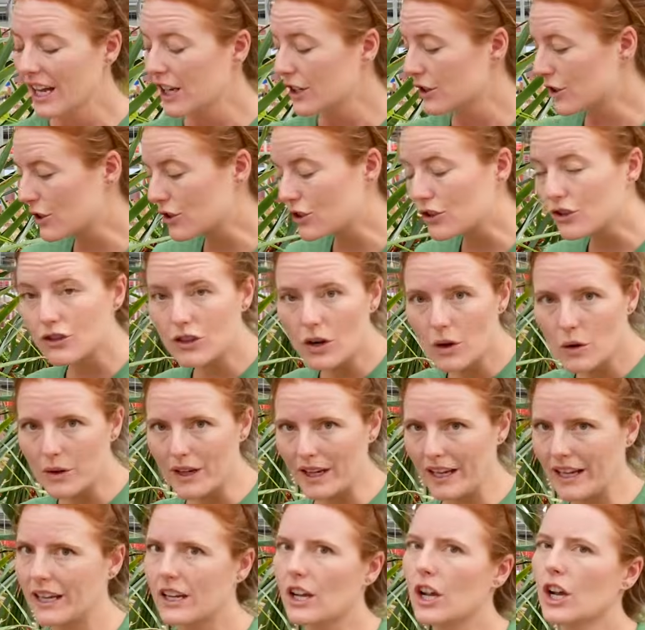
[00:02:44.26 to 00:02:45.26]
To soak
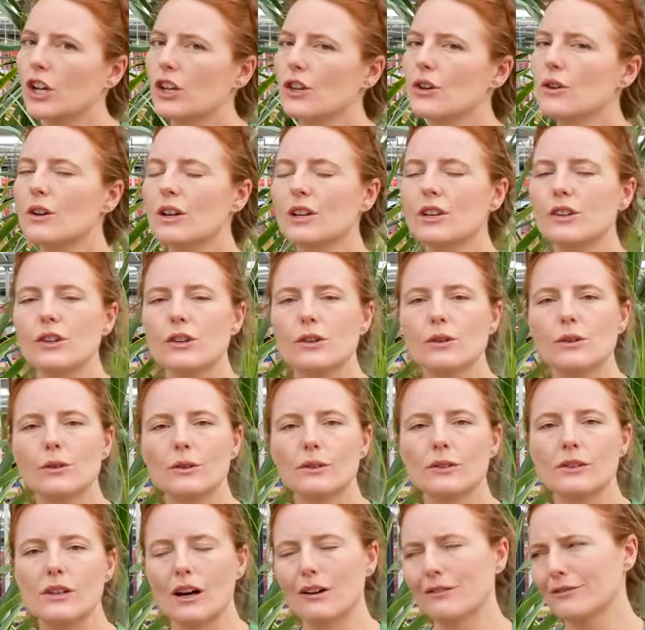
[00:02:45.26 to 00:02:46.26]
it, you can
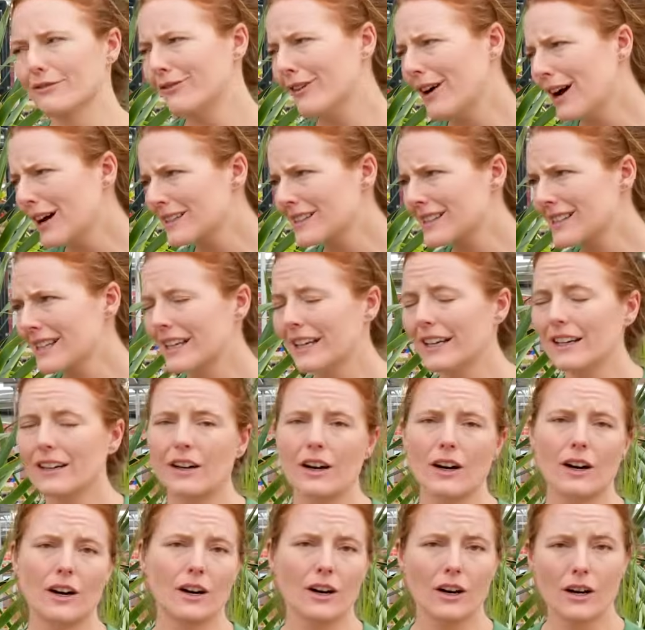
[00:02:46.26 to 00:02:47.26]
use a faucet,
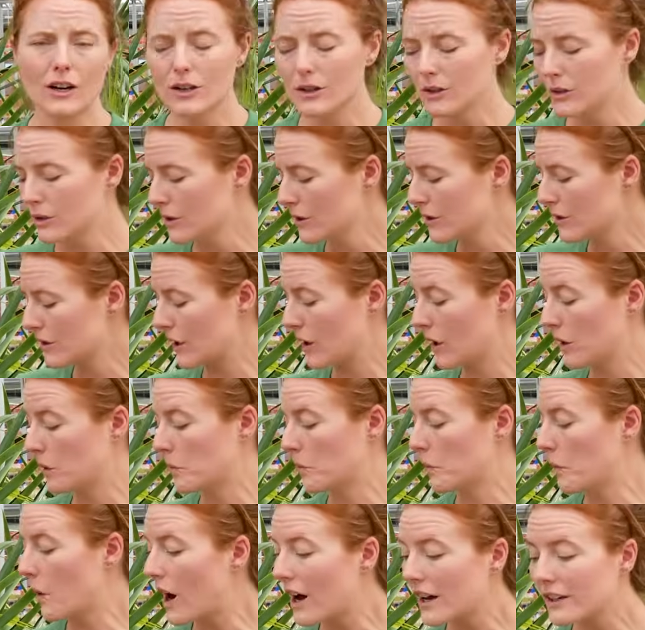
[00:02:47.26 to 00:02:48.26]
a hose, a
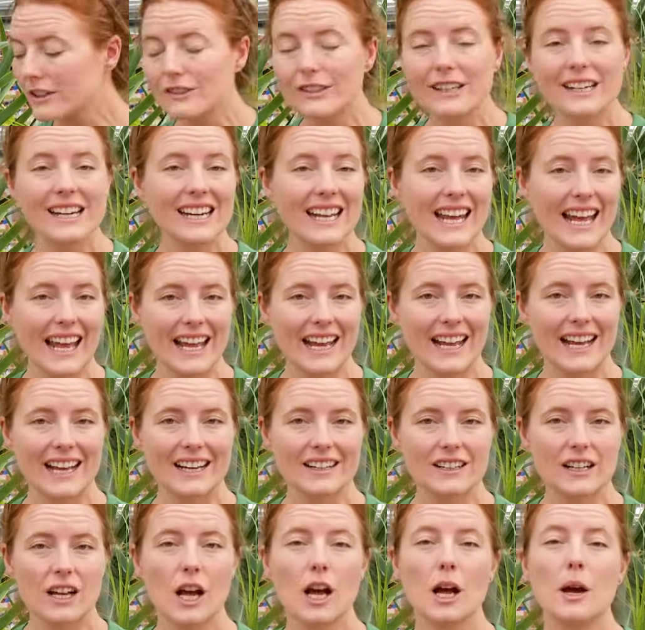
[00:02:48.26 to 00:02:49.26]
watering
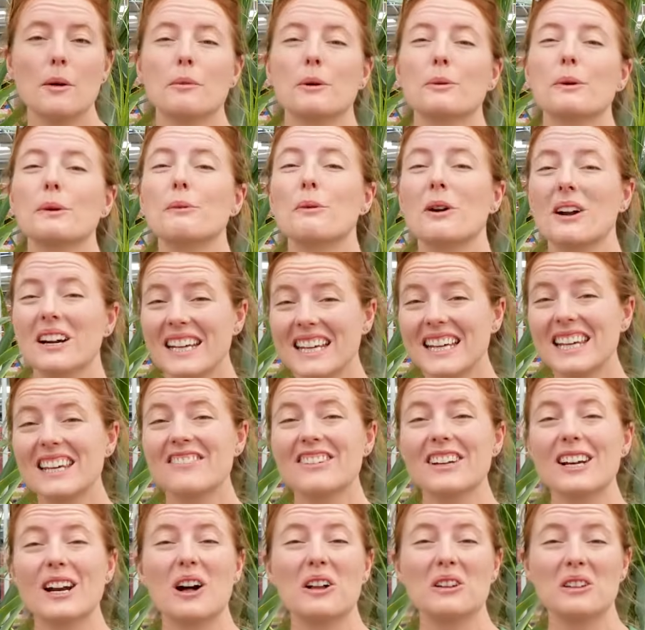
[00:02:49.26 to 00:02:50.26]
can, but we want to
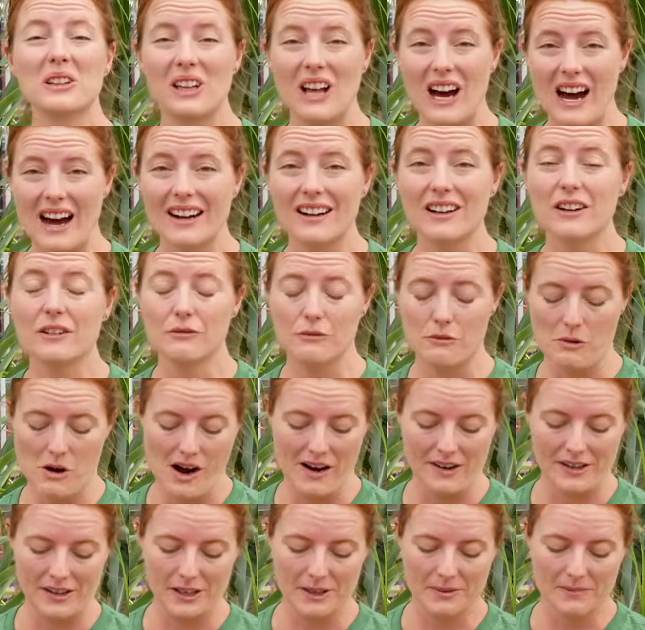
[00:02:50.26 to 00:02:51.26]
give it a lot of
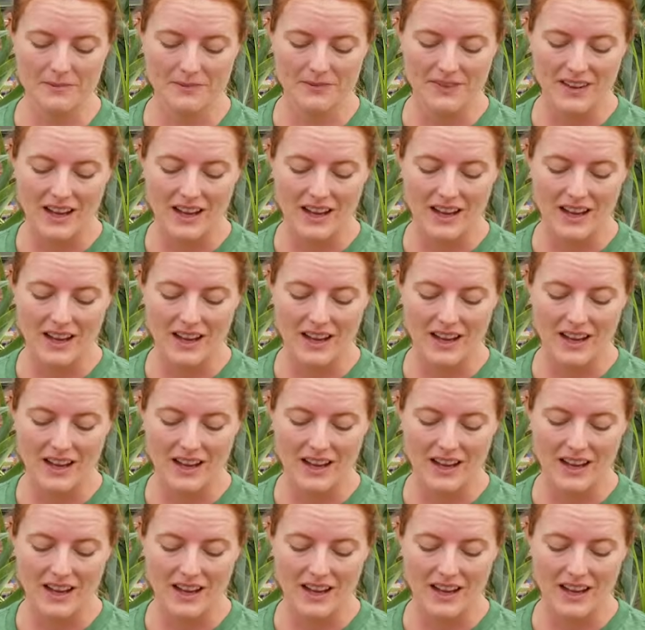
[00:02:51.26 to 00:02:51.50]
water.